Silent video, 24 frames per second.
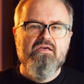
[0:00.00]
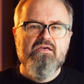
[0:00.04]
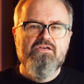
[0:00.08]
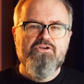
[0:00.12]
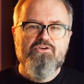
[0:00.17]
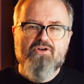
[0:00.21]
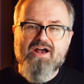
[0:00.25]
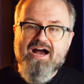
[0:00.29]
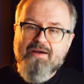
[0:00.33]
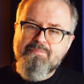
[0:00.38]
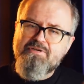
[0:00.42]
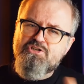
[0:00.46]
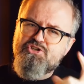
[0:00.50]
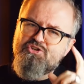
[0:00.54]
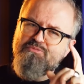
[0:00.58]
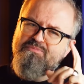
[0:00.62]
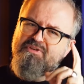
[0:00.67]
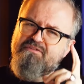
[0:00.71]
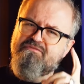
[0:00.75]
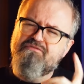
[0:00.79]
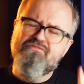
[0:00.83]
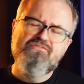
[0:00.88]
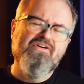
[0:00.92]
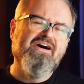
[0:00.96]
Your hobby should
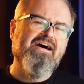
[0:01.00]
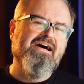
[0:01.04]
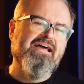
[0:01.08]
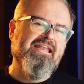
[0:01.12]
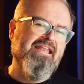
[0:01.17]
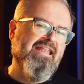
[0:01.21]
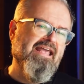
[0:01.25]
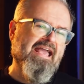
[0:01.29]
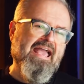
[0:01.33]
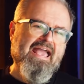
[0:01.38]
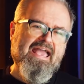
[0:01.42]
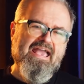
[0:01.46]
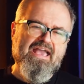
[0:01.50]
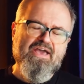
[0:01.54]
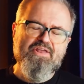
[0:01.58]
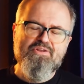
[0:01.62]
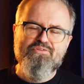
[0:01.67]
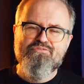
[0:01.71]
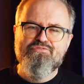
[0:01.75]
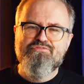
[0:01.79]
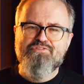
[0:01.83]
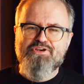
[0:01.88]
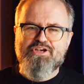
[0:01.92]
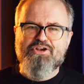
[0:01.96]
be fun,
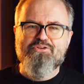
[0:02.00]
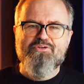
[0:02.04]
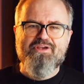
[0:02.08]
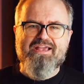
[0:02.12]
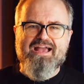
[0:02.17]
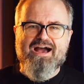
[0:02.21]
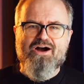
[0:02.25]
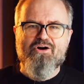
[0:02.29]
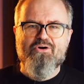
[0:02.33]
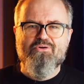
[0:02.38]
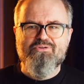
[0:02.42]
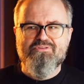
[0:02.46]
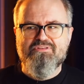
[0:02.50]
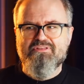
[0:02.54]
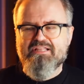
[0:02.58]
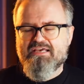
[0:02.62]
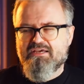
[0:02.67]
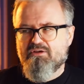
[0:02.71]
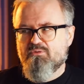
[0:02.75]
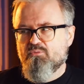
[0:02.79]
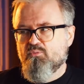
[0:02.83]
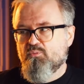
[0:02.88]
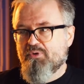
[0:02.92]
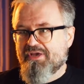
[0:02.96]
and figuring out
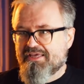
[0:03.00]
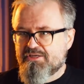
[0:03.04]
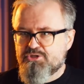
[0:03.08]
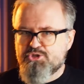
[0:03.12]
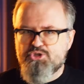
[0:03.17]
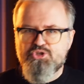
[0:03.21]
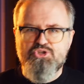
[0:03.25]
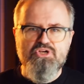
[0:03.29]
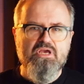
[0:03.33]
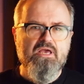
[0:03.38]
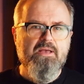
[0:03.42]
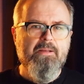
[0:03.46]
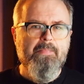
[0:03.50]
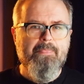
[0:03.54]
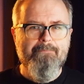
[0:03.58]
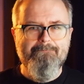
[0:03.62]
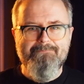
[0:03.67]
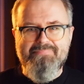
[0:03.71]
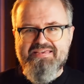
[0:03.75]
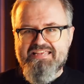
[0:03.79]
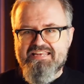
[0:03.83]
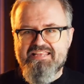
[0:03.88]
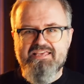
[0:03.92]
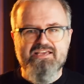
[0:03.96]
like which
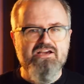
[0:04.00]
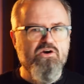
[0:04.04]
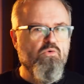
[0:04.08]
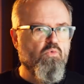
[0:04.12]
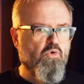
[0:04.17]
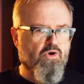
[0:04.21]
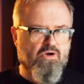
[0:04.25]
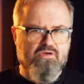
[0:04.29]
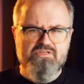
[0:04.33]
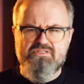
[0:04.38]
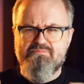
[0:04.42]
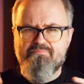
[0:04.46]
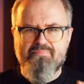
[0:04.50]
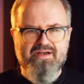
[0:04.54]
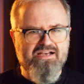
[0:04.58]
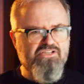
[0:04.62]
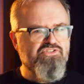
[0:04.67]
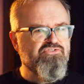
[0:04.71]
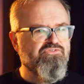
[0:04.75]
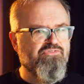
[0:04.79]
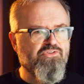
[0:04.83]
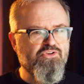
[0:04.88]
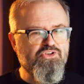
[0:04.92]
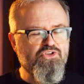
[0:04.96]
media works
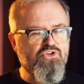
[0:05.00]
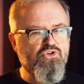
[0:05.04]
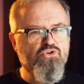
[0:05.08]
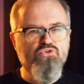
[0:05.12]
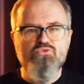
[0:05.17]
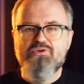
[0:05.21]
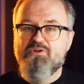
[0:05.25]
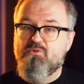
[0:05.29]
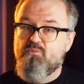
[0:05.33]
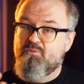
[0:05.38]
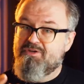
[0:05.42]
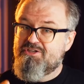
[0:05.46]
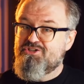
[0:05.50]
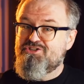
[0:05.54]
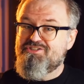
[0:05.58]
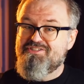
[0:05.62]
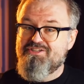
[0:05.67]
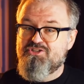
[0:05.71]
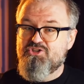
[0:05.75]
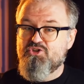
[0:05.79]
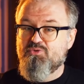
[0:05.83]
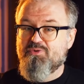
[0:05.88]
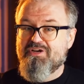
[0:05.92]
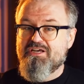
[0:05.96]
best for you in which
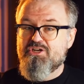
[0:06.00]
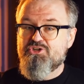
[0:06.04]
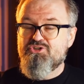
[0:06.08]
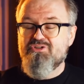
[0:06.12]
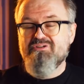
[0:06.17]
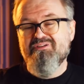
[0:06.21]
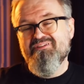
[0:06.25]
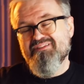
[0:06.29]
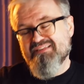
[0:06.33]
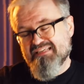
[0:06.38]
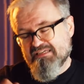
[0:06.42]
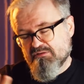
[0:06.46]
situation,